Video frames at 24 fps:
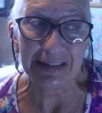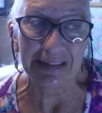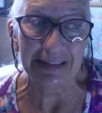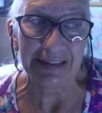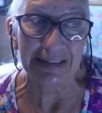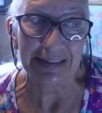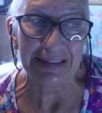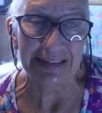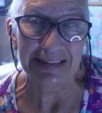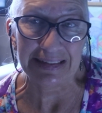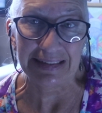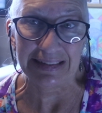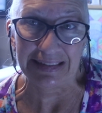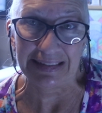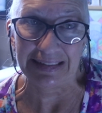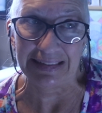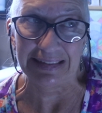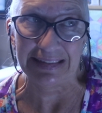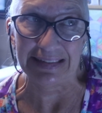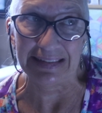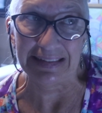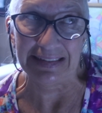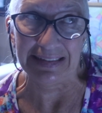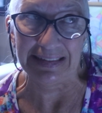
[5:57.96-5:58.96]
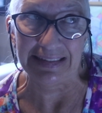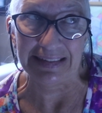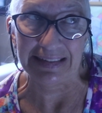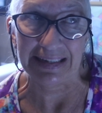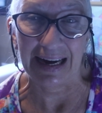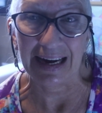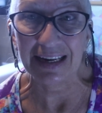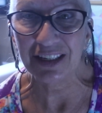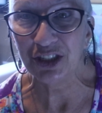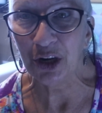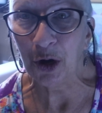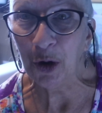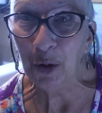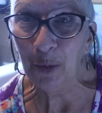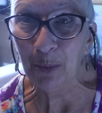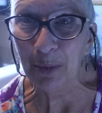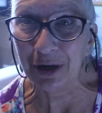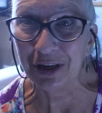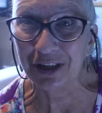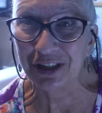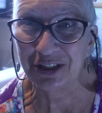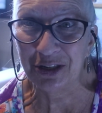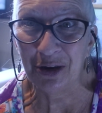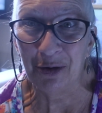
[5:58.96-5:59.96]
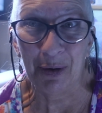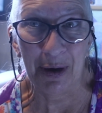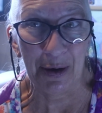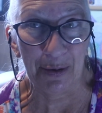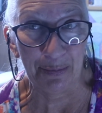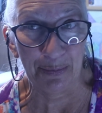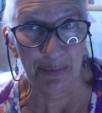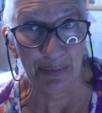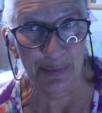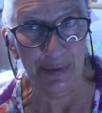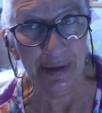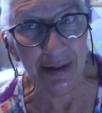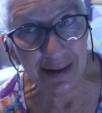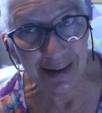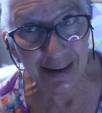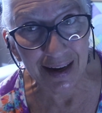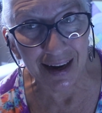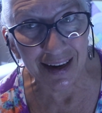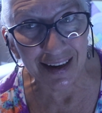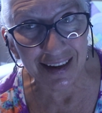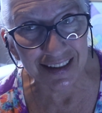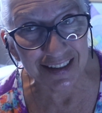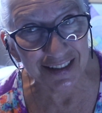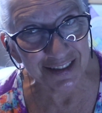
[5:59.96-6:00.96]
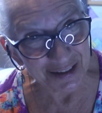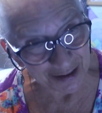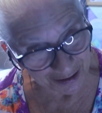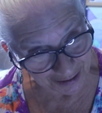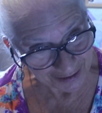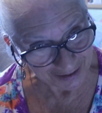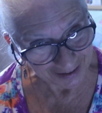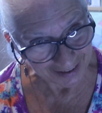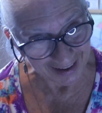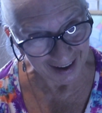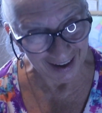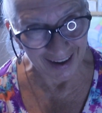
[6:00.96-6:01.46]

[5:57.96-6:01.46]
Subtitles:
in October, so I really got to get started